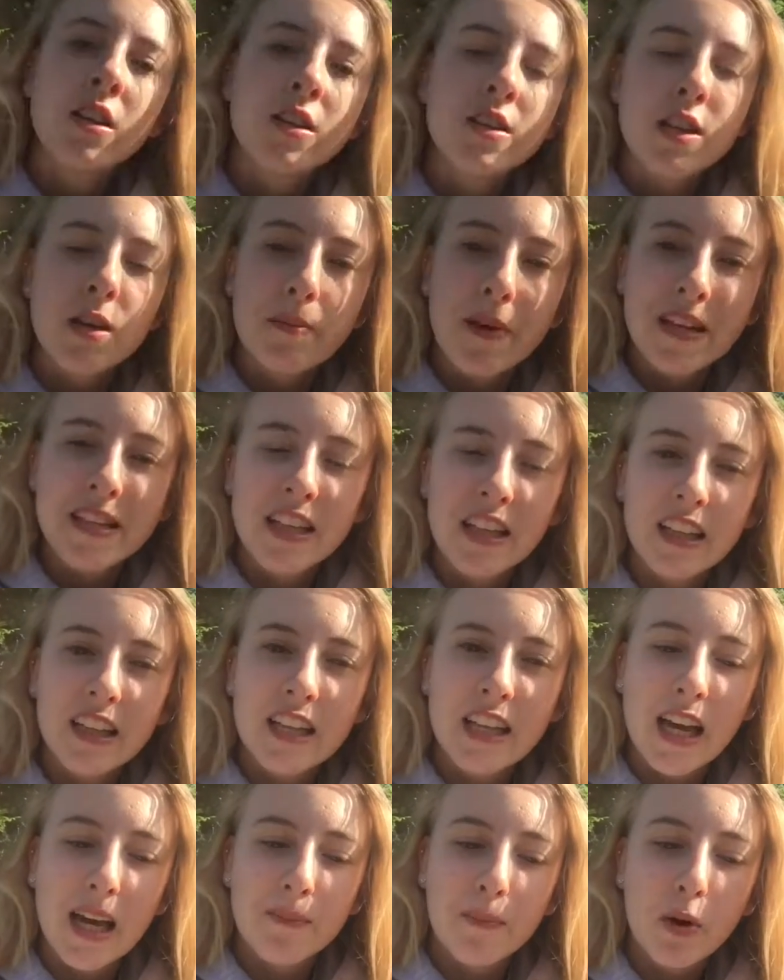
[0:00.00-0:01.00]
So
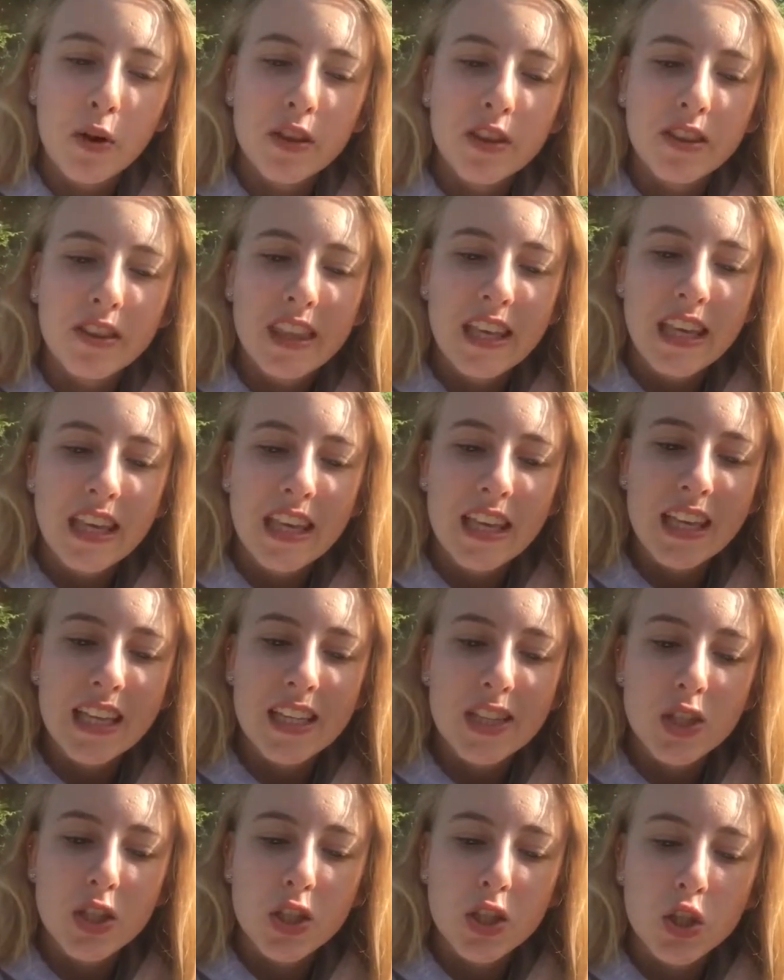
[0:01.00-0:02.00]
basically I put the
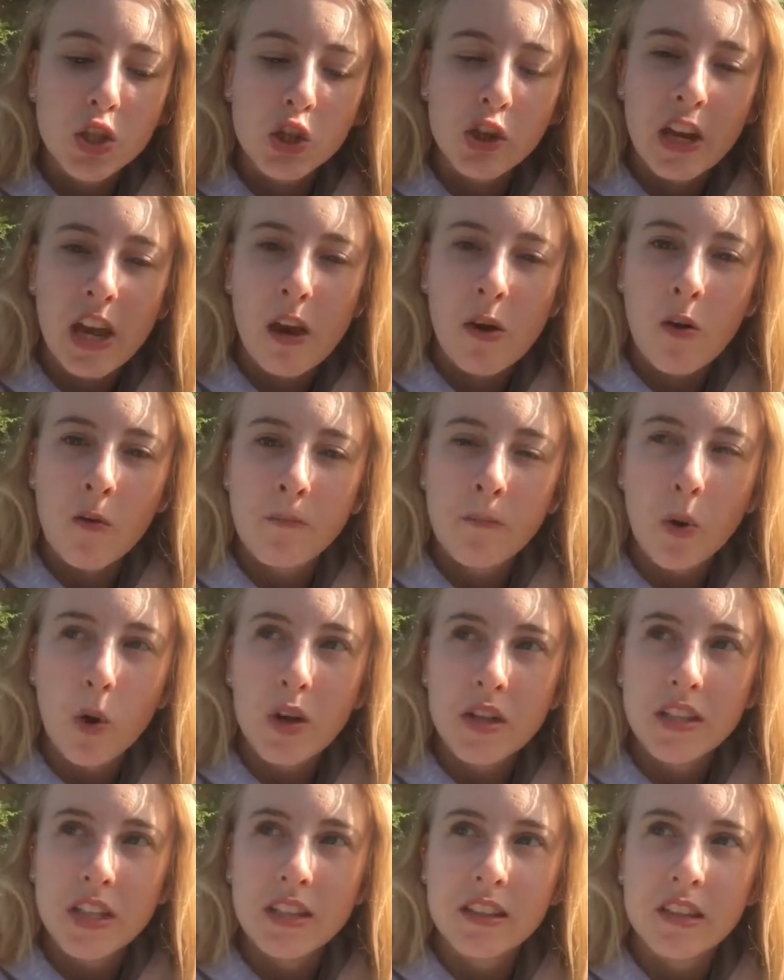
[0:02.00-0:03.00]
trio of
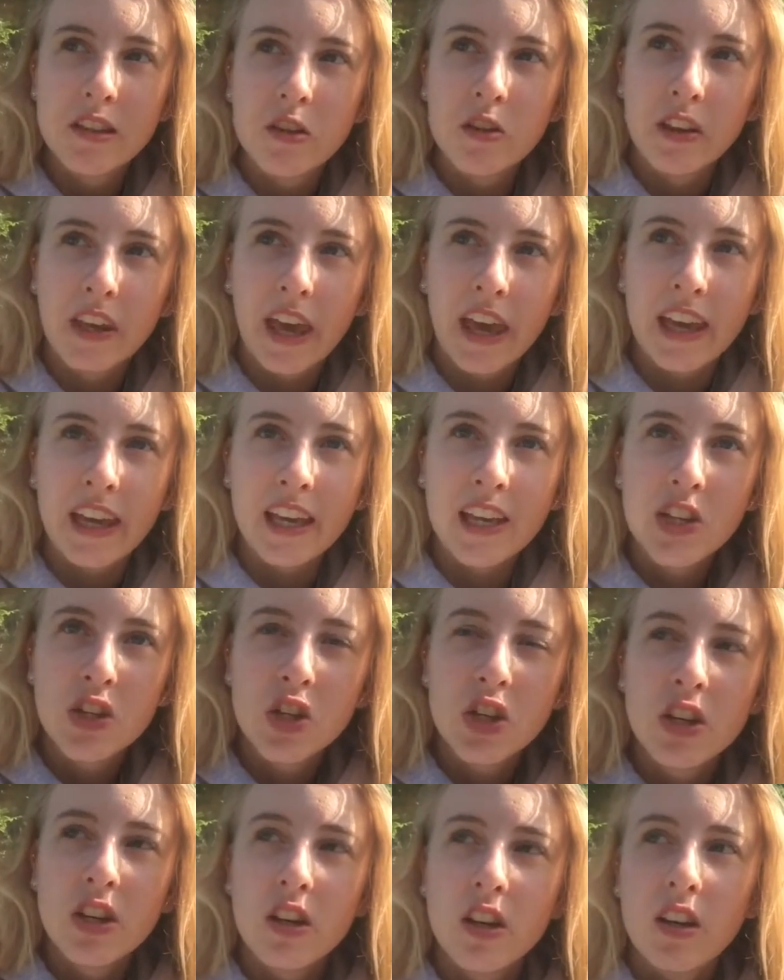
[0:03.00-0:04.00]
boys in the new cage,